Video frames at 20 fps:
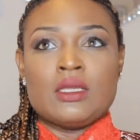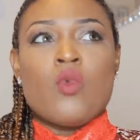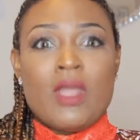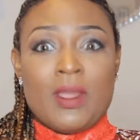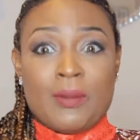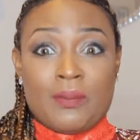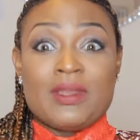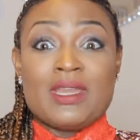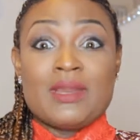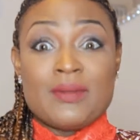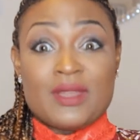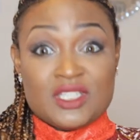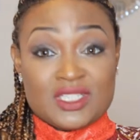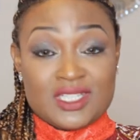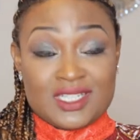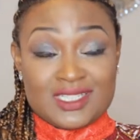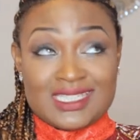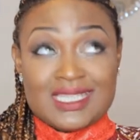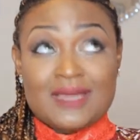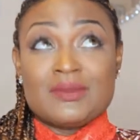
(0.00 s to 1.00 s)
where pretty much
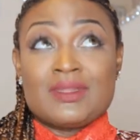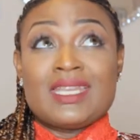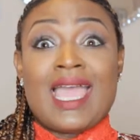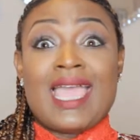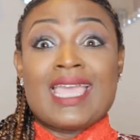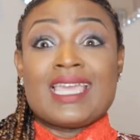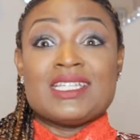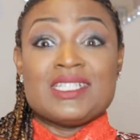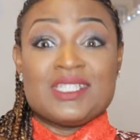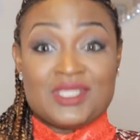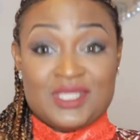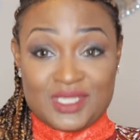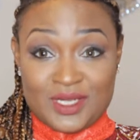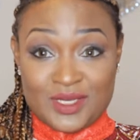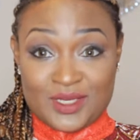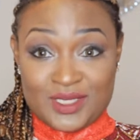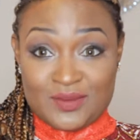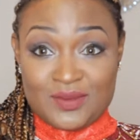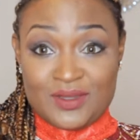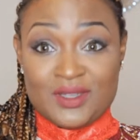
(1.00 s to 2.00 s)
something I
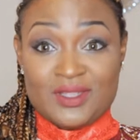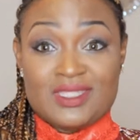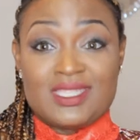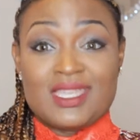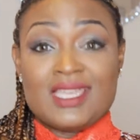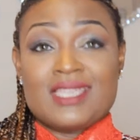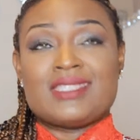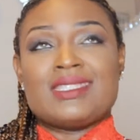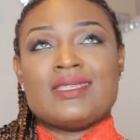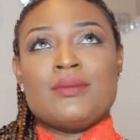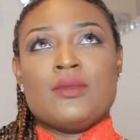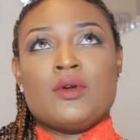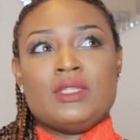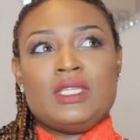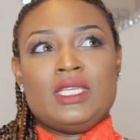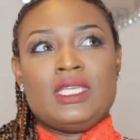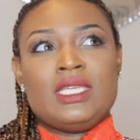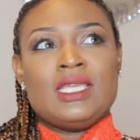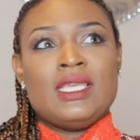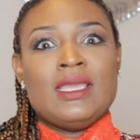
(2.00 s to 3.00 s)
consider to be a
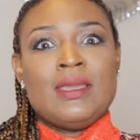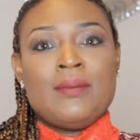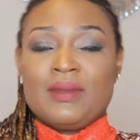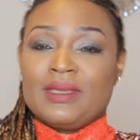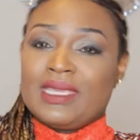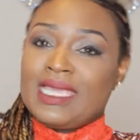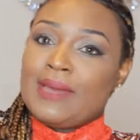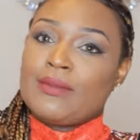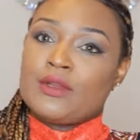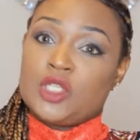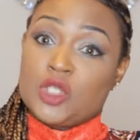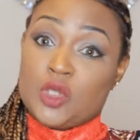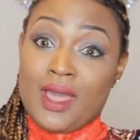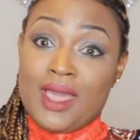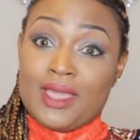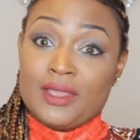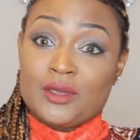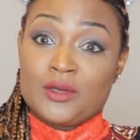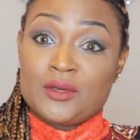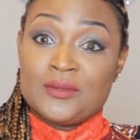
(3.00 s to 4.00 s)
testimony became a
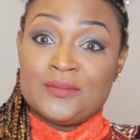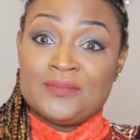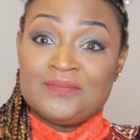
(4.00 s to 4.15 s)
trial.